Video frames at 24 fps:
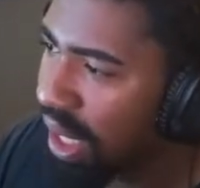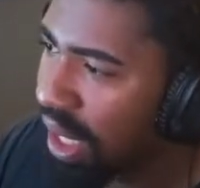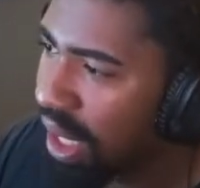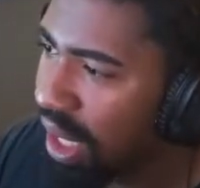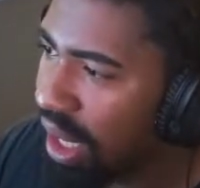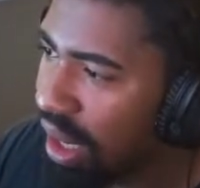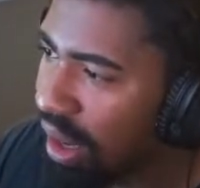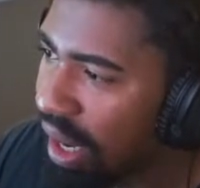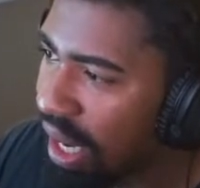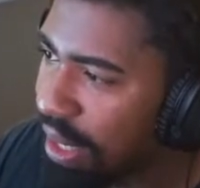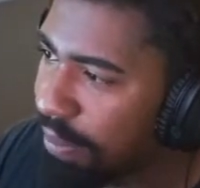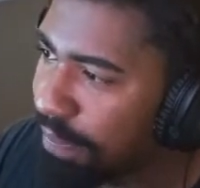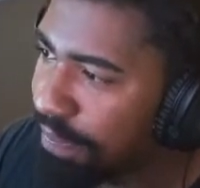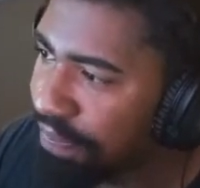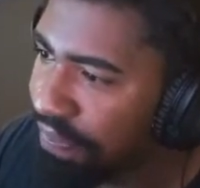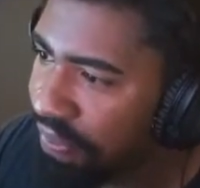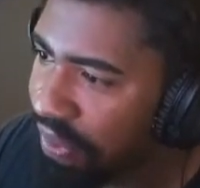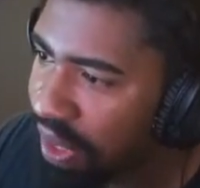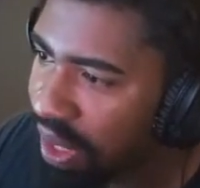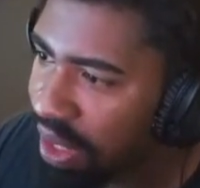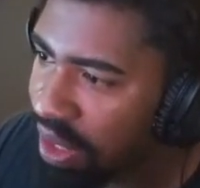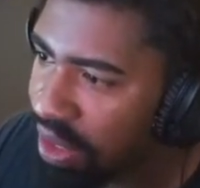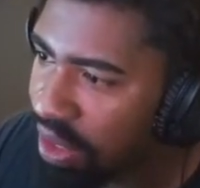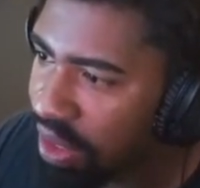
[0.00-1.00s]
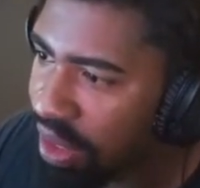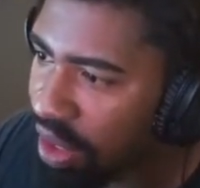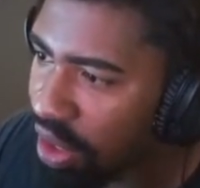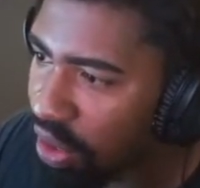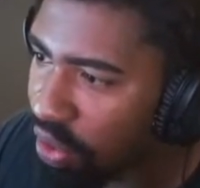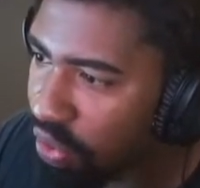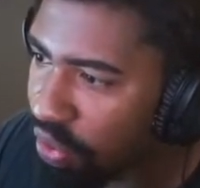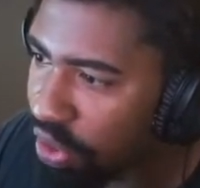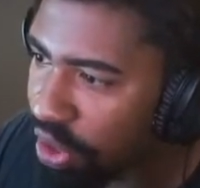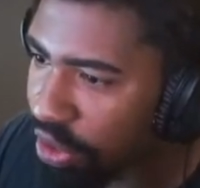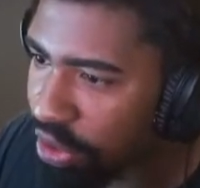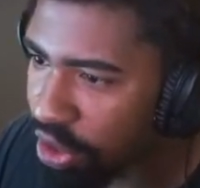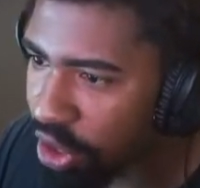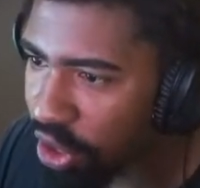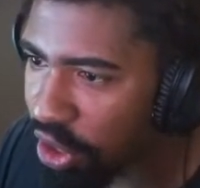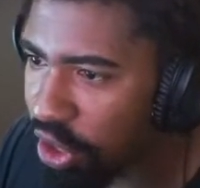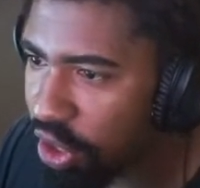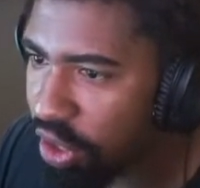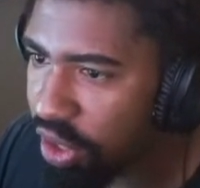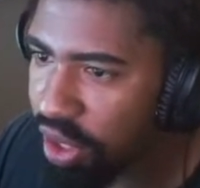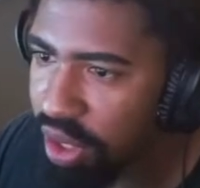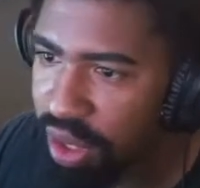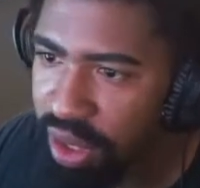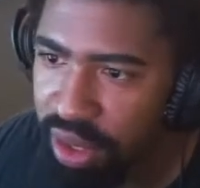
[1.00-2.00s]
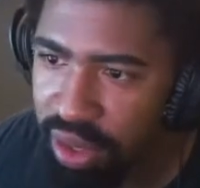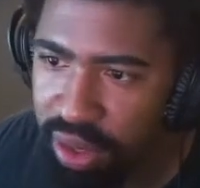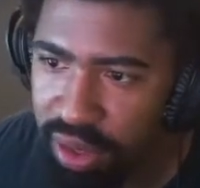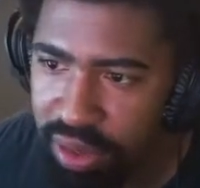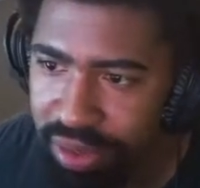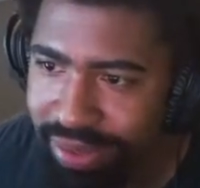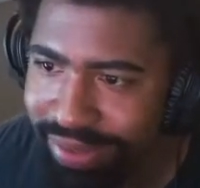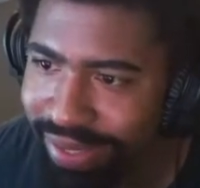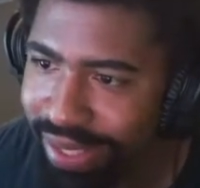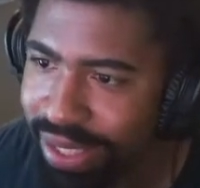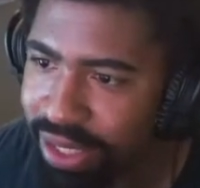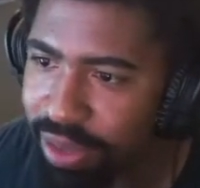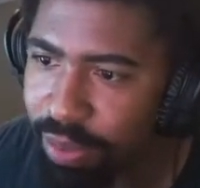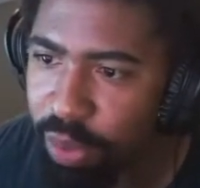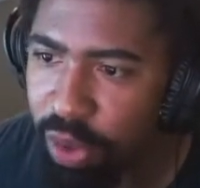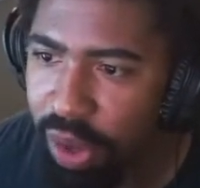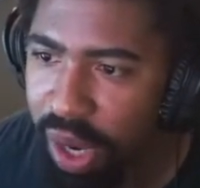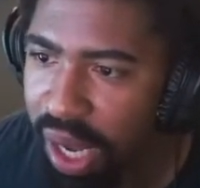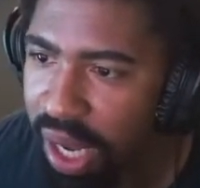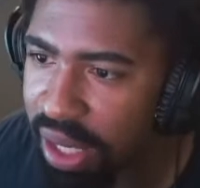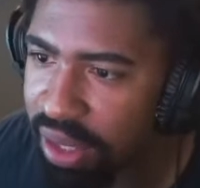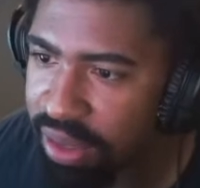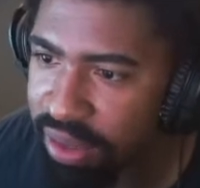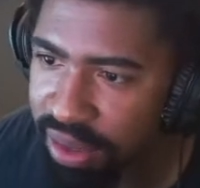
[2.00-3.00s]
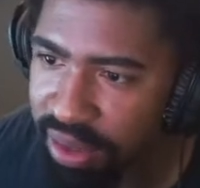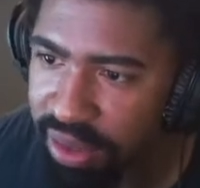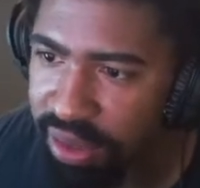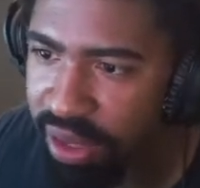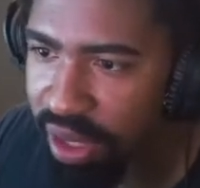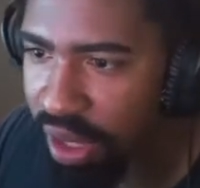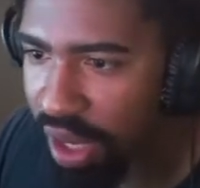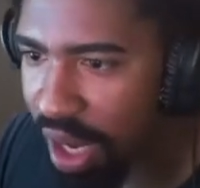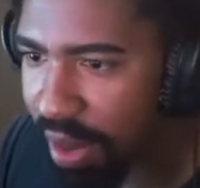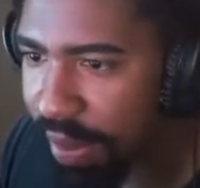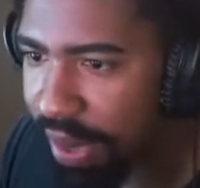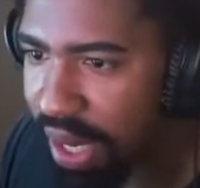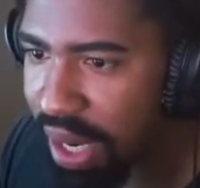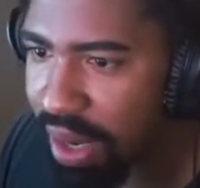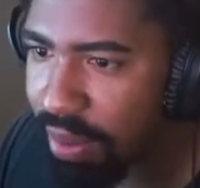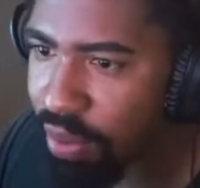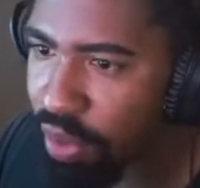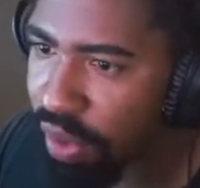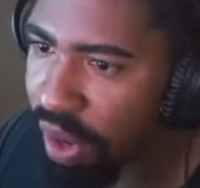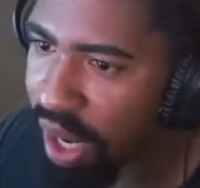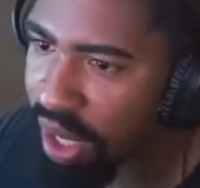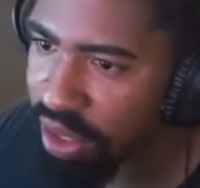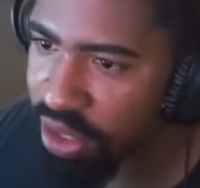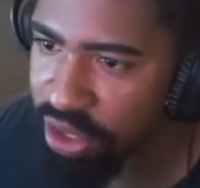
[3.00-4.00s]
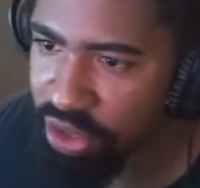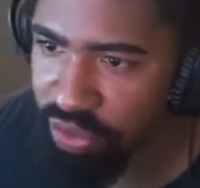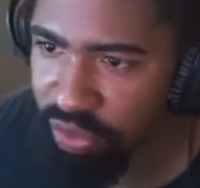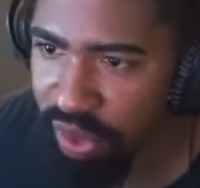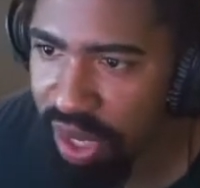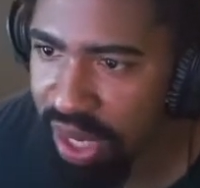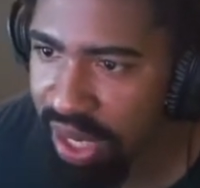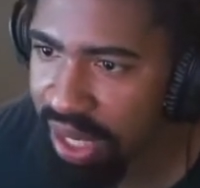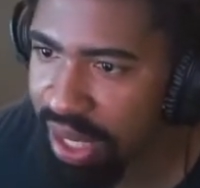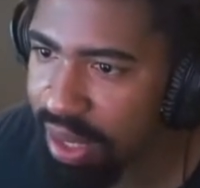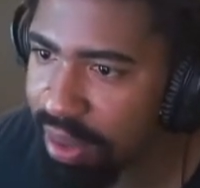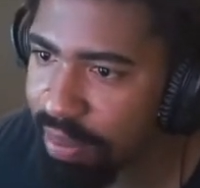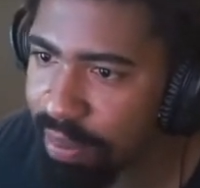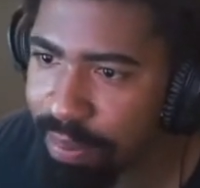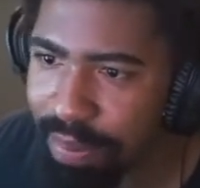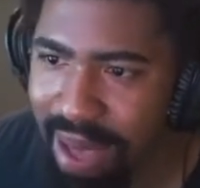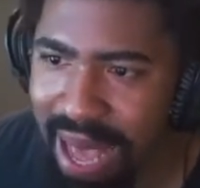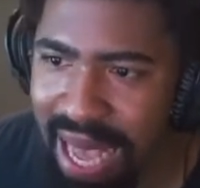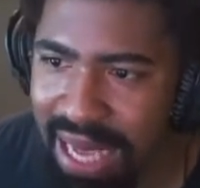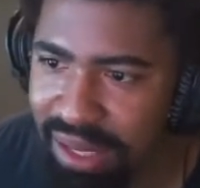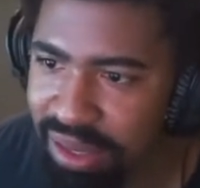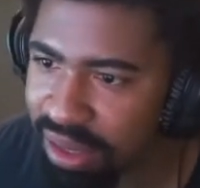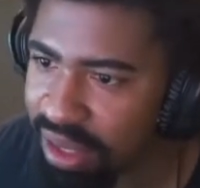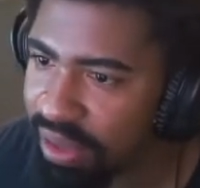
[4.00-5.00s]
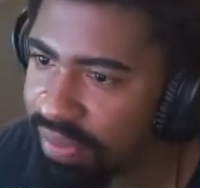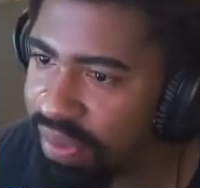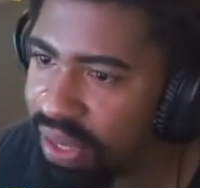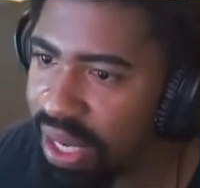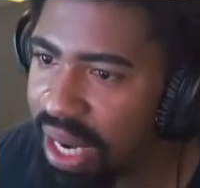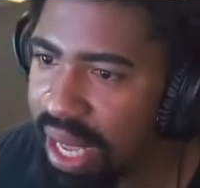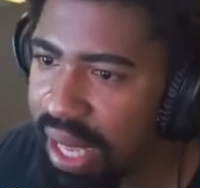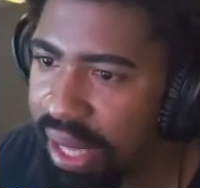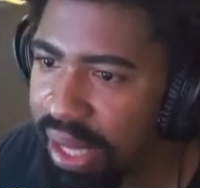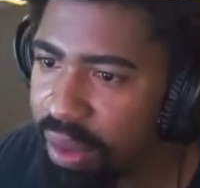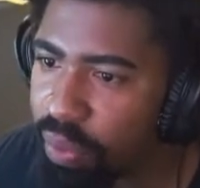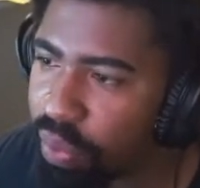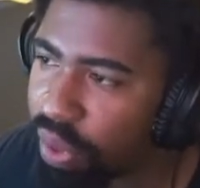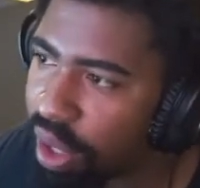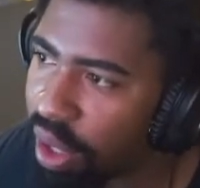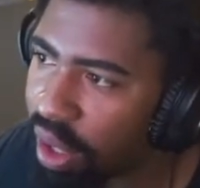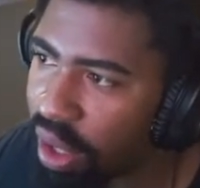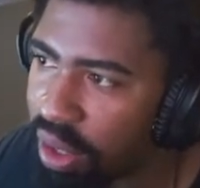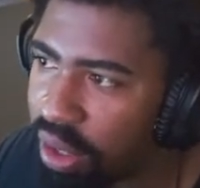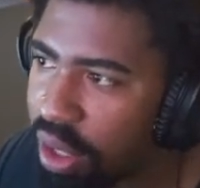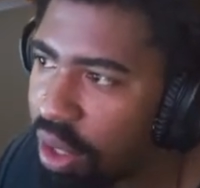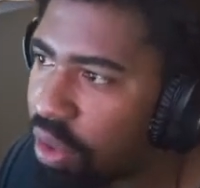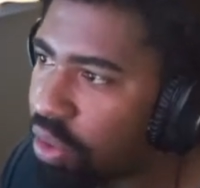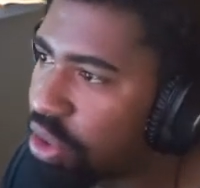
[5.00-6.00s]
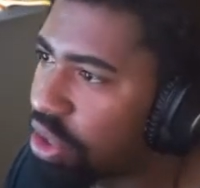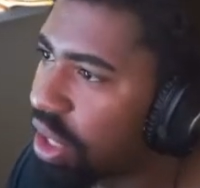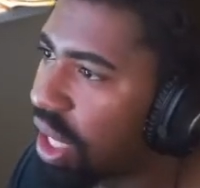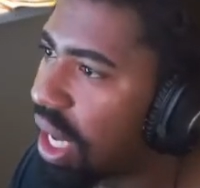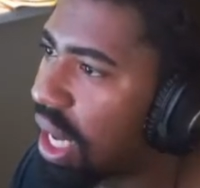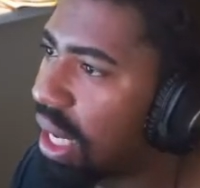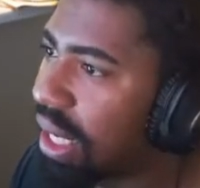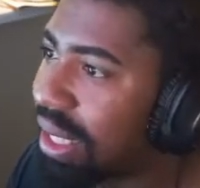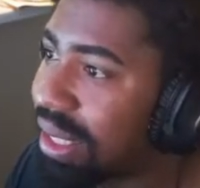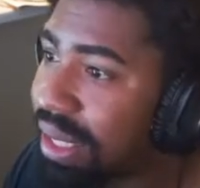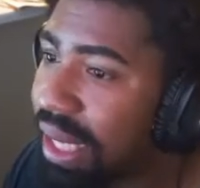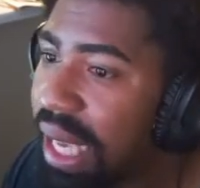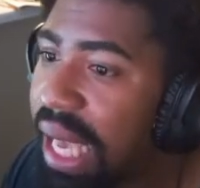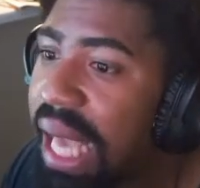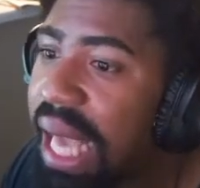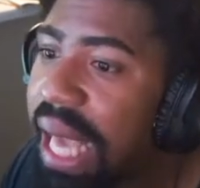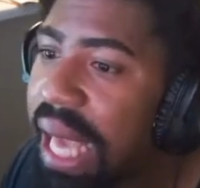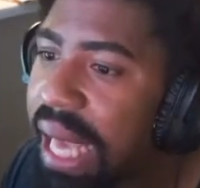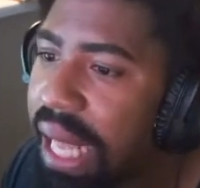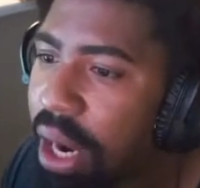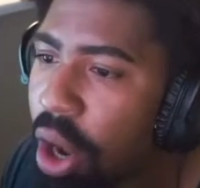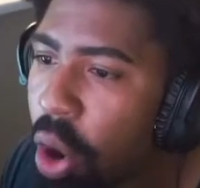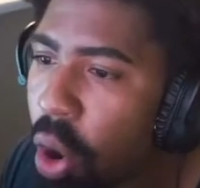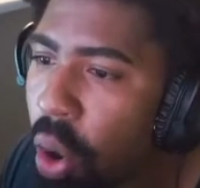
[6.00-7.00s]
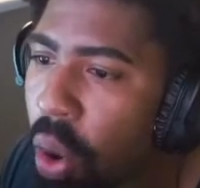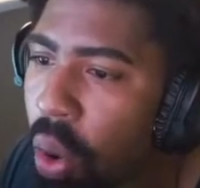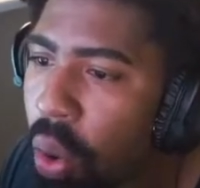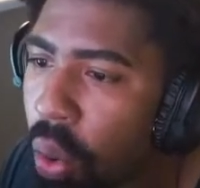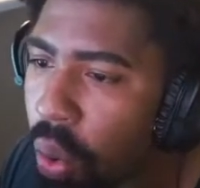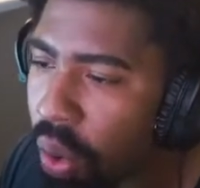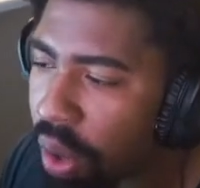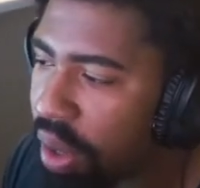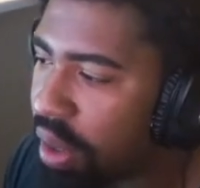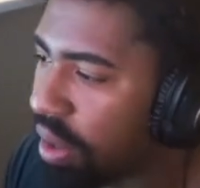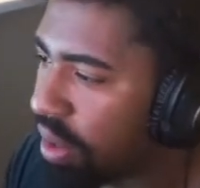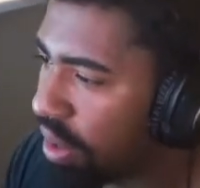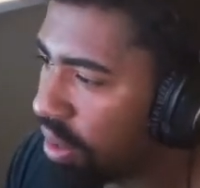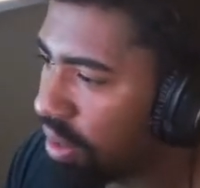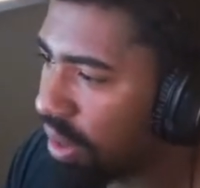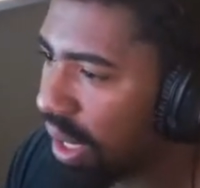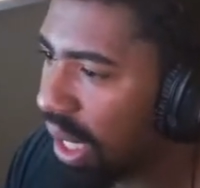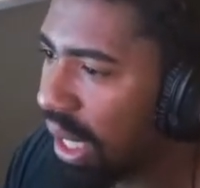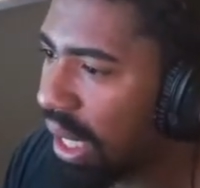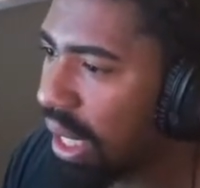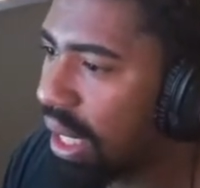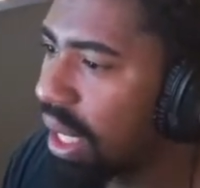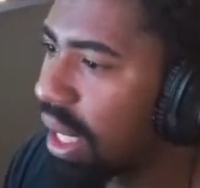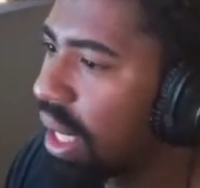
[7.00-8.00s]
All right, so the third, let's say it's a Mirage. They're coming in. Mirage is ready, Mastiff in hand. We all know Shoddy's hit hard, okay?